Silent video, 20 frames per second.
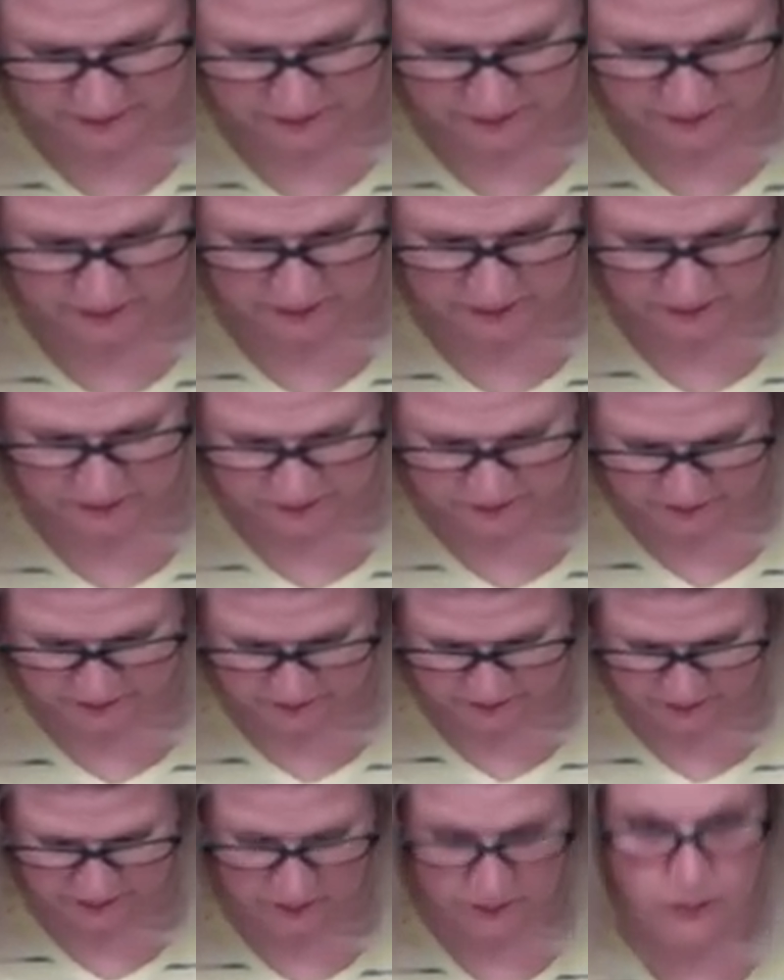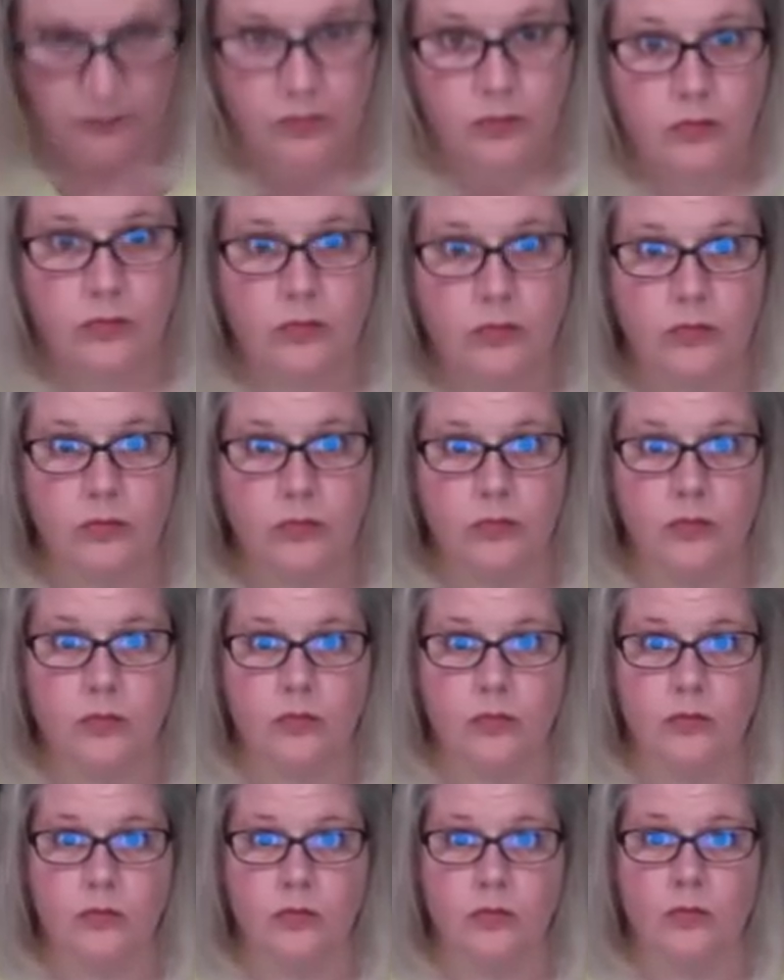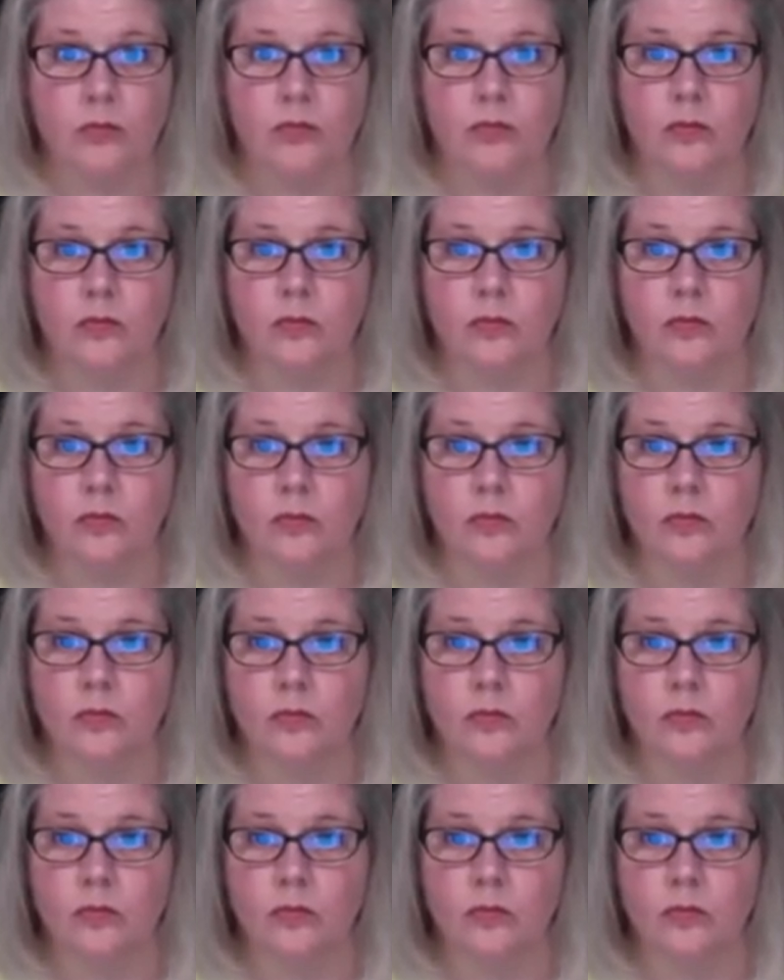Nobody speaks.